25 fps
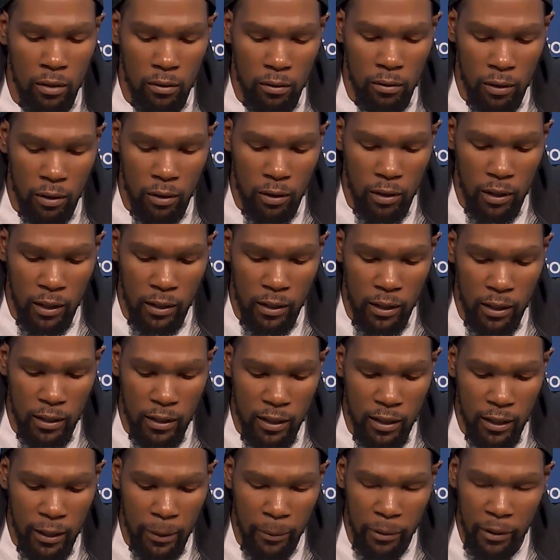I think that's
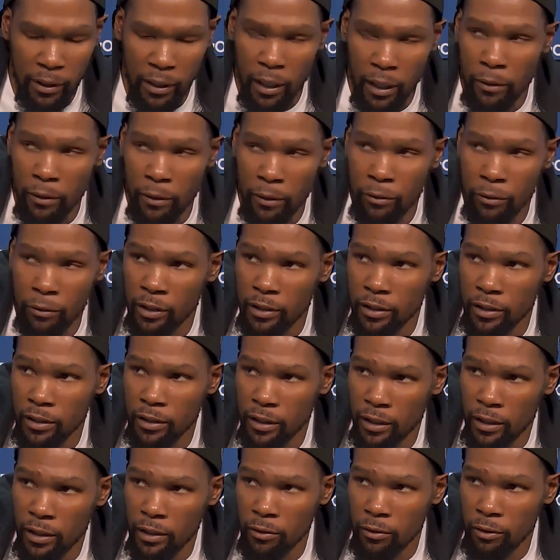the name of the game for us, is
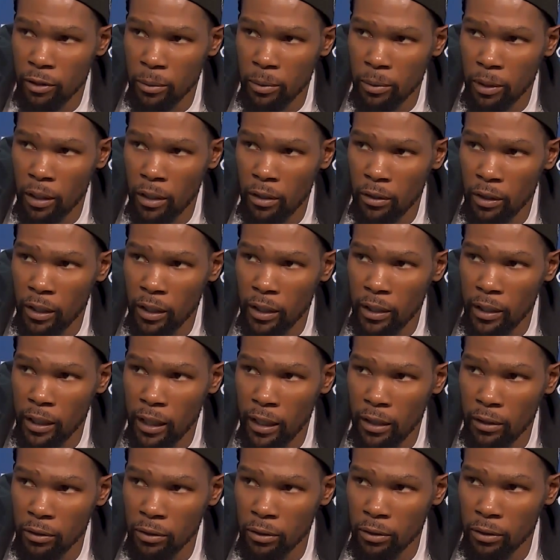getting the rebound, getting
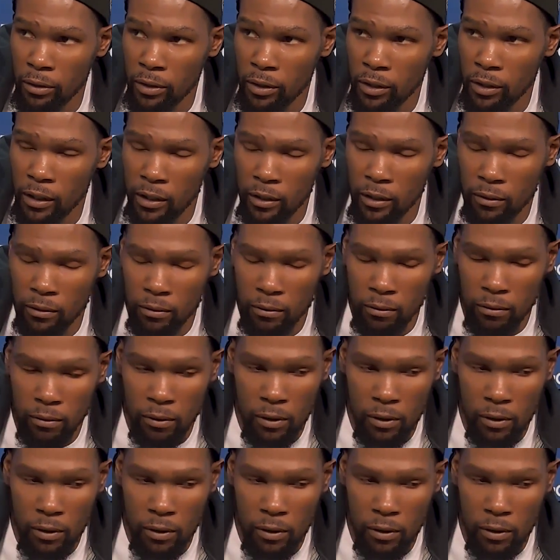out and going,